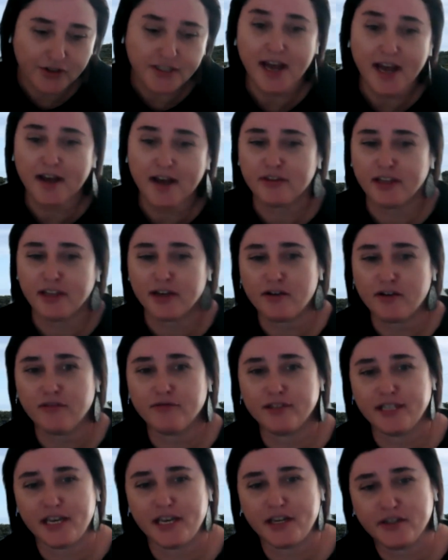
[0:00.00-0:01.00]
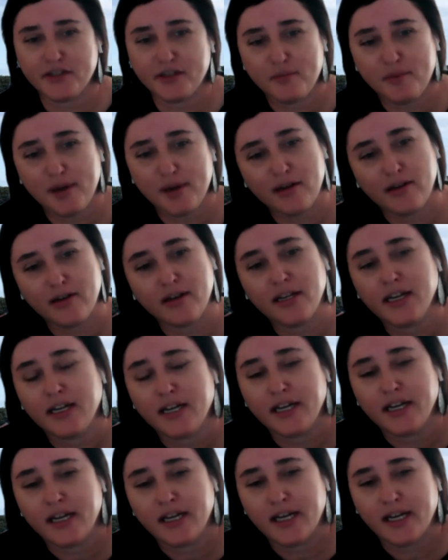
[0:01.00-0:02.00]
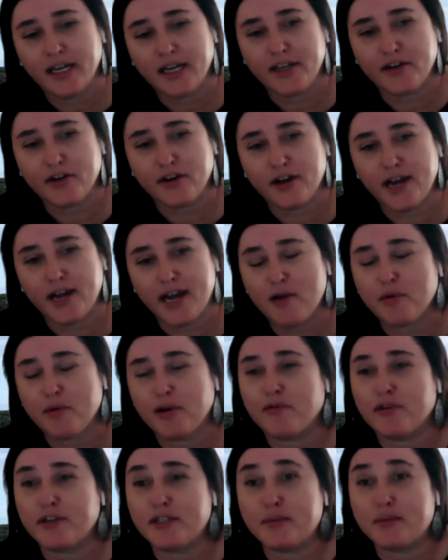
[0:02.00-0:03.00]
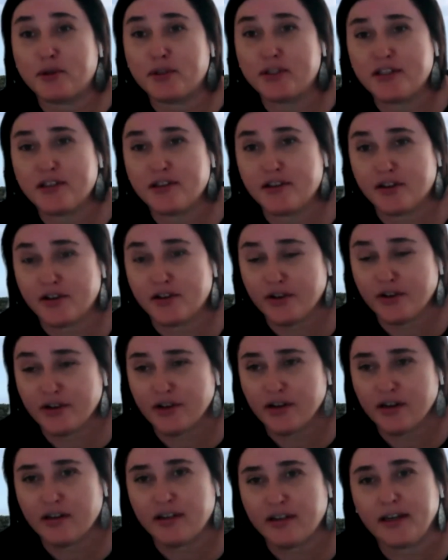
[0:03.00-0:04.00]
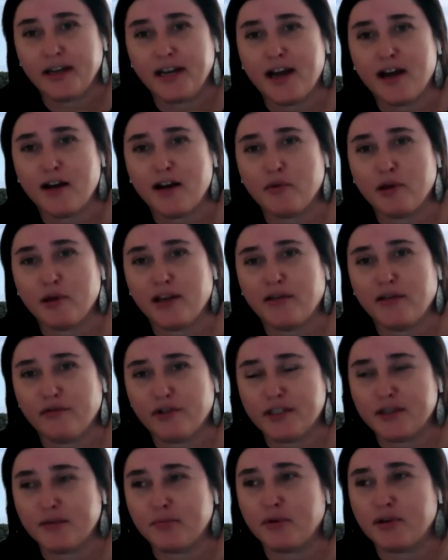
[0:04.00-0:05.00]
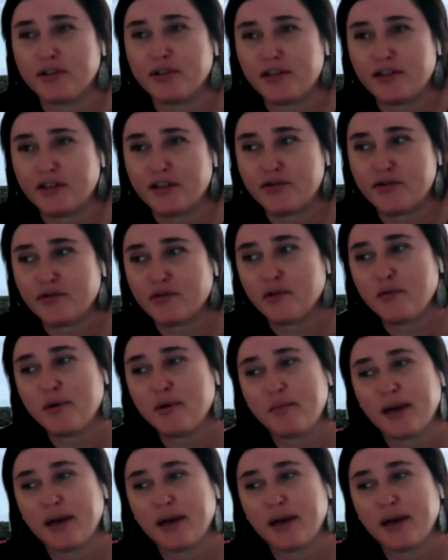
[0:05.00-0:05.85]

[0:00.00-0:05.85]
have that conversation about, how we respond to the hurt and how we respond to the trauma,